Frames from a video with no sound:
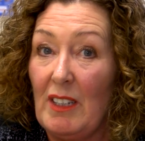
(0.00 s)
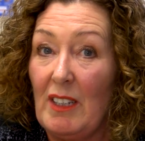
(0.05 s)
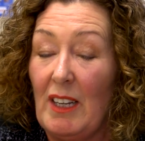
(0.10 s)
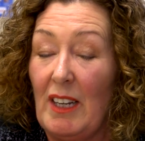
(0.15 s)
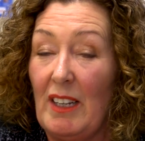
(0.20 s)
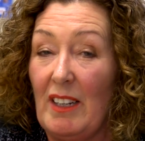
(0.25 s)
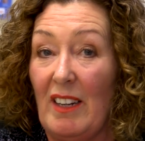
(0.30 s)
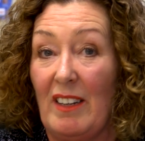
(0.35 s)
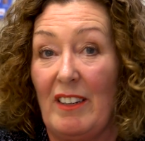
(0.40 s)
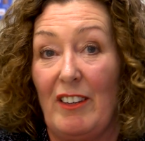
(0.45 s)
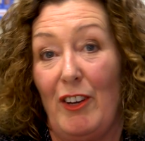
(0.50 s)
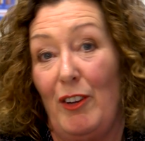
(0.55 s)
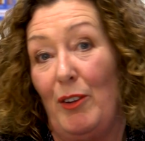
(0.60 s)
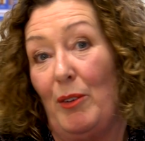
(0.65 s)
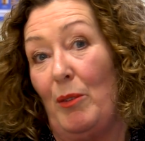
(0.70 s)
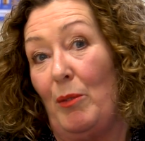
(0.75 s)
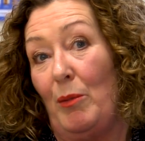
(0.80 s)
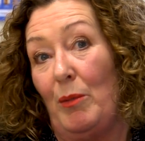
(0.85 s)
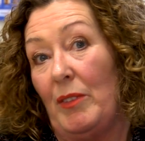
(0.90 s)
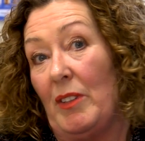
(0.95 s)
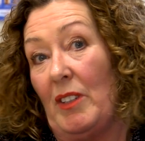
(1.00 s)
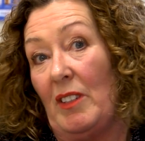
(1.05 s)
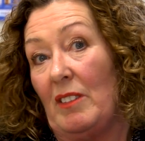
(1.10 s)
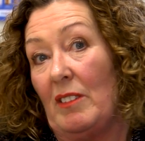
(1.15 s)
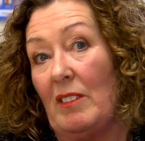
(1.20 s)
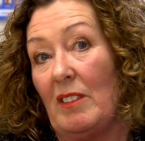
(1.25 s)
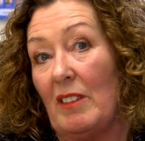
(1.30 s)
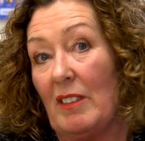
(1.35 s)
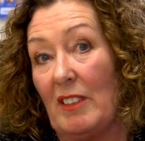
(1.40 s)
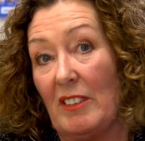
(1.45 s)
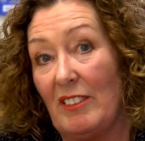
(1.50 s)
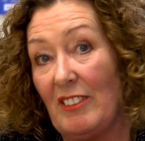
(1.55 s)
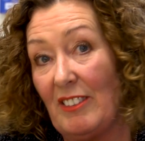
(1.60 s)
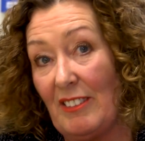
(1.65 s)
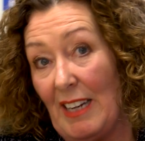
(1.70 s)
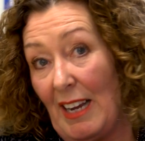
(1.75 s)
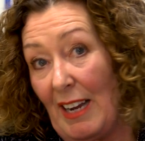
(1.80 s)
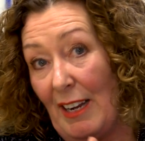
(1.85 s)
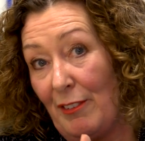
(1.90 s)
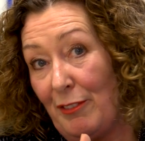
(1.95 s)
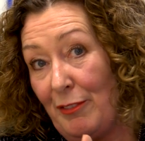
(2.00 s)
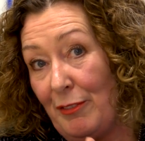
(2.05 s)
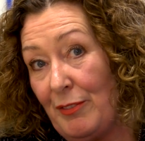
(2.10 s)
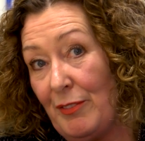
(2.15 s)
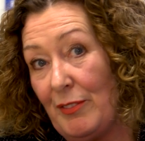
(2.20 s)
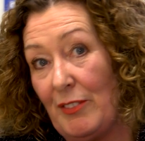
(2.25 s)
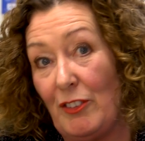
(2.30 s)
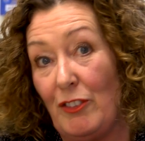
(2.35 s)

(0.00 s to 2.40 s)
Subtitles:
And I know that the staff